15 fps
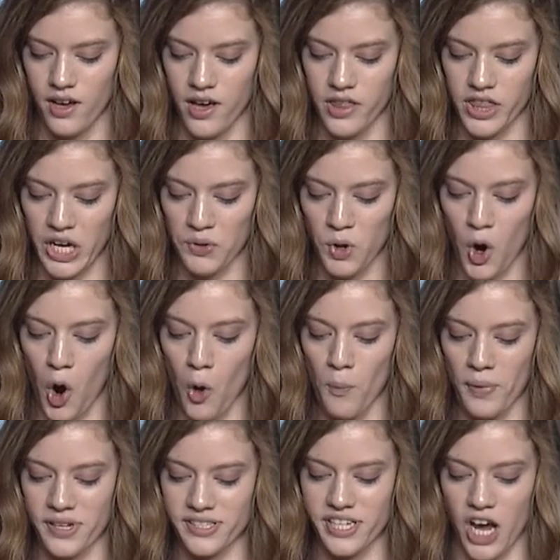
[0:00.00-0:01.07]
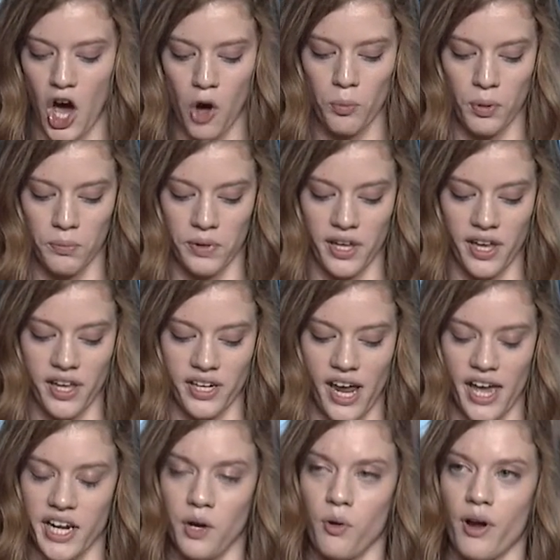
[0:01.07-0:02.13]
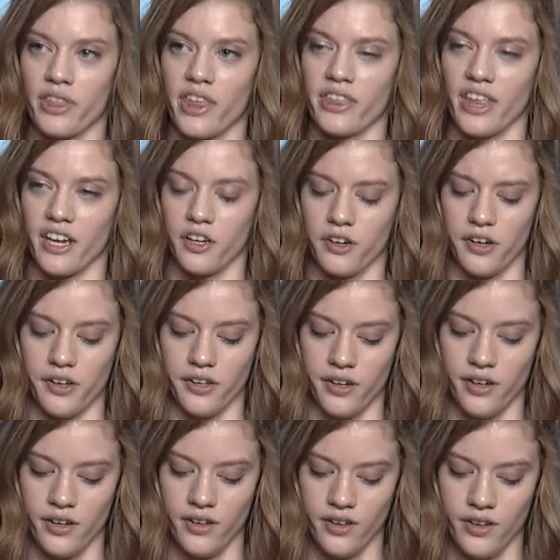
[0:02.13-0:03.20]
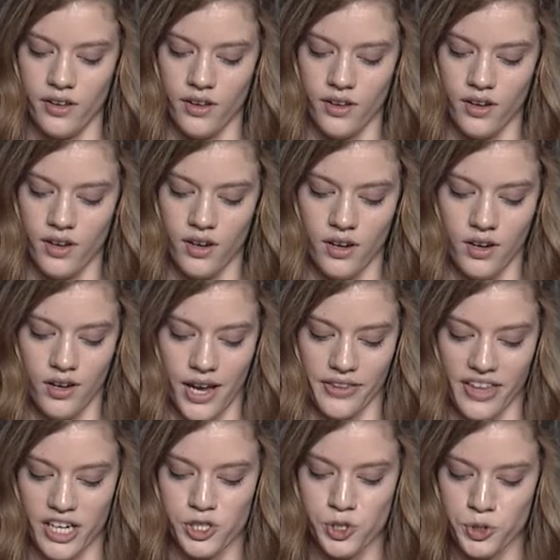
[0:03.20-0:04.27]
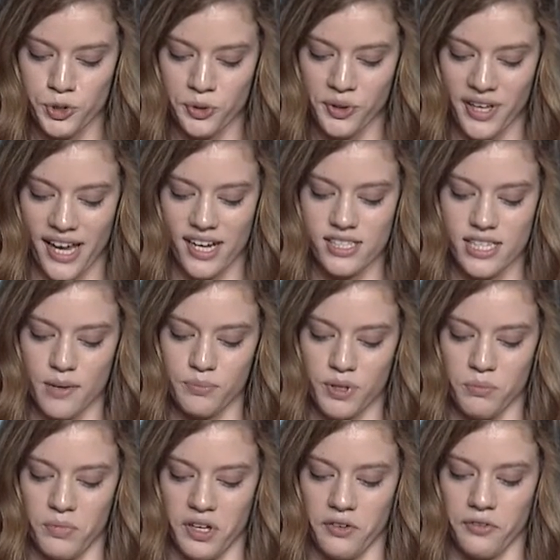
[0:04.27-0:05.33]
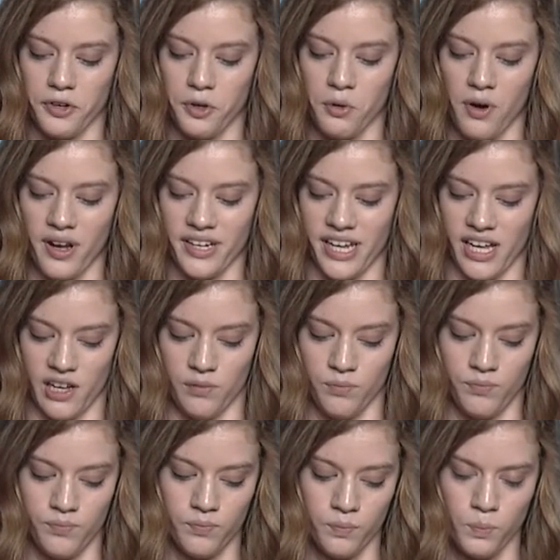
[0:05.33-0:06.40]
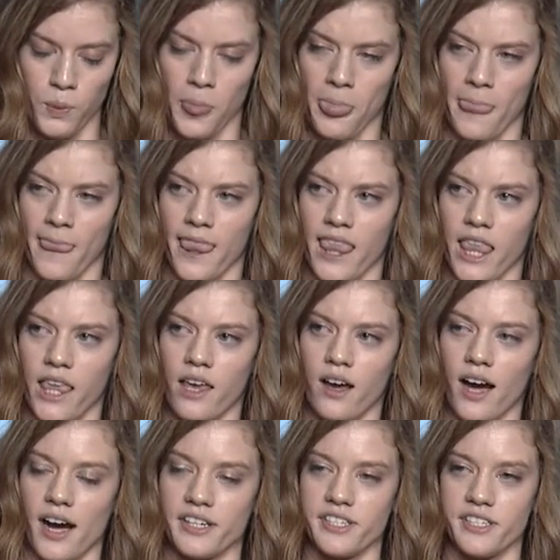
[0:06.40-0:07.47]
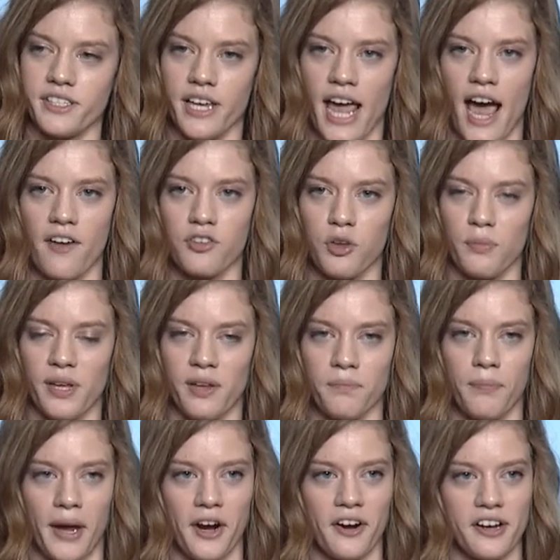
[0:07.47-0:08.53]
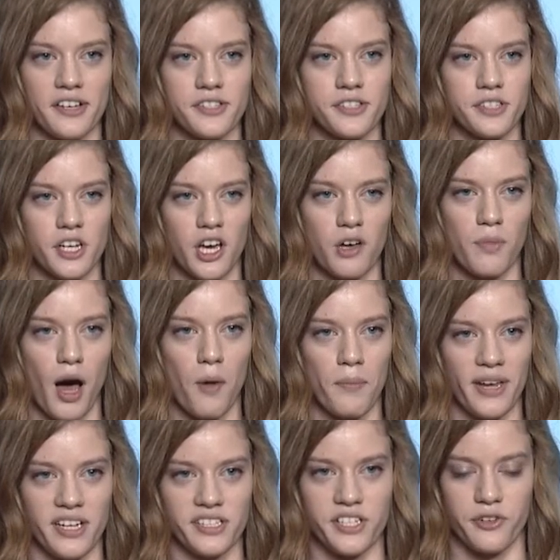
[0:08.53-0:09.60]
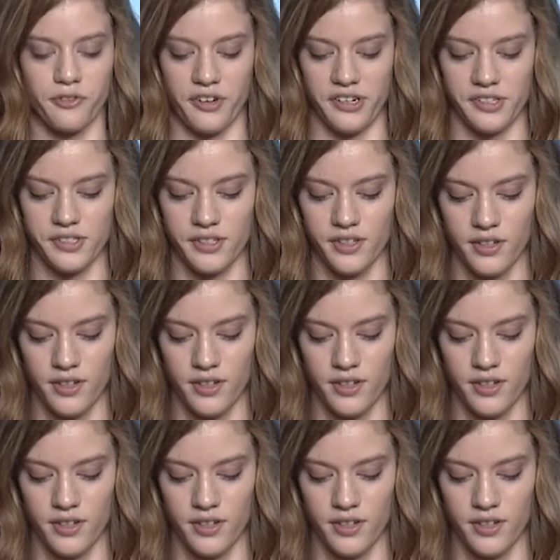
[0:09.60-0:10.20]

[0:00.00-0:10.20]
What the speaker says: They were open to helping me in any way that they could, and they truly accepted me for who I am. I didn't have to be embarrassed about being different.